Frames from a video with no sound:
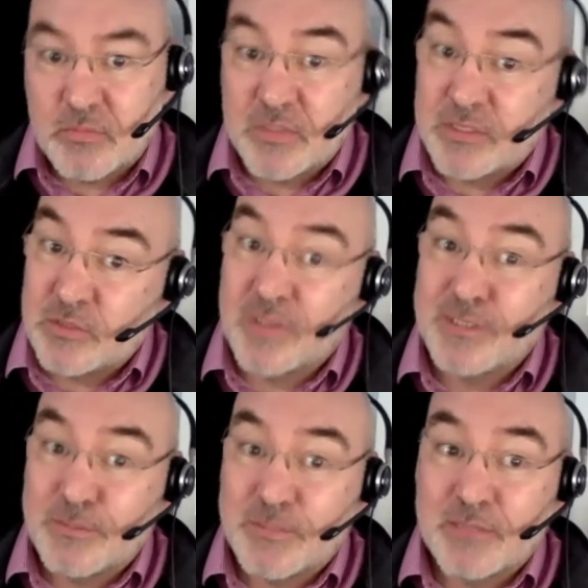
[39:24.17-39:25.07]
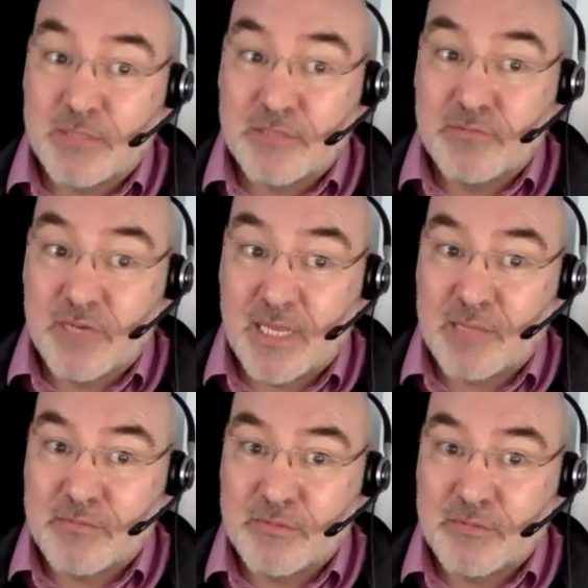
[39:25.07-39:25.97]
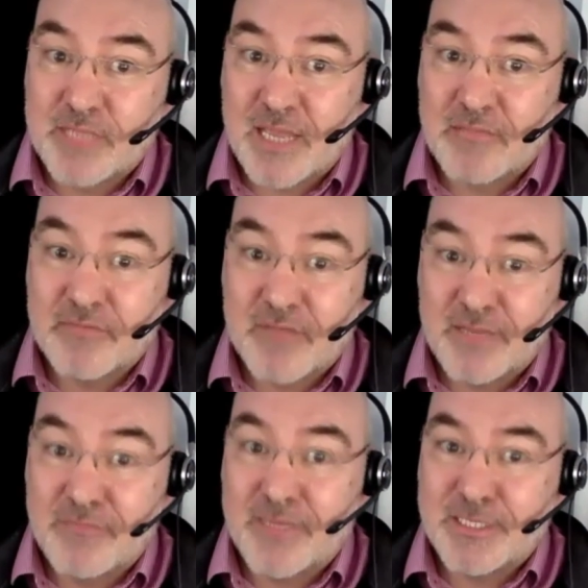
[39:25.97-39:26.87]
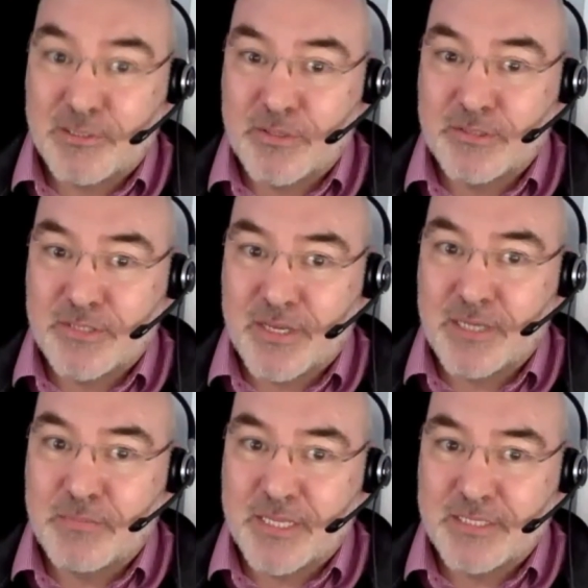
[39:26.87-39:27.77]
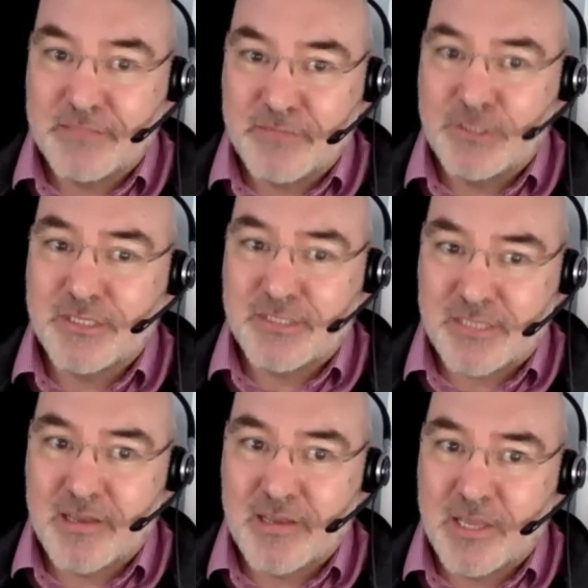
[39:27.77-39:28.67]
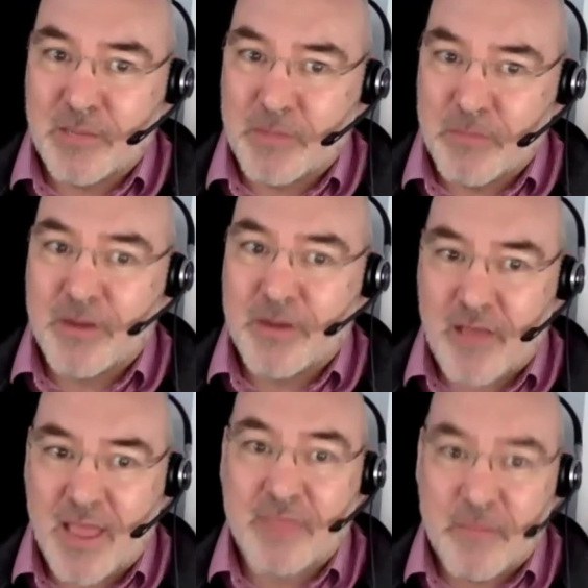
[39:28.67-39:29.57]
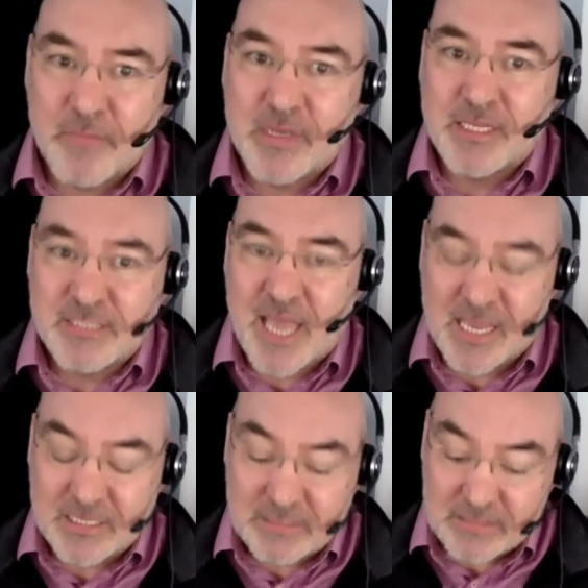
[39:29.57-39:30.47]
which is why sometimes it's really helpful to have an investor on side, because if you're just starting up, you might not have that money to hand.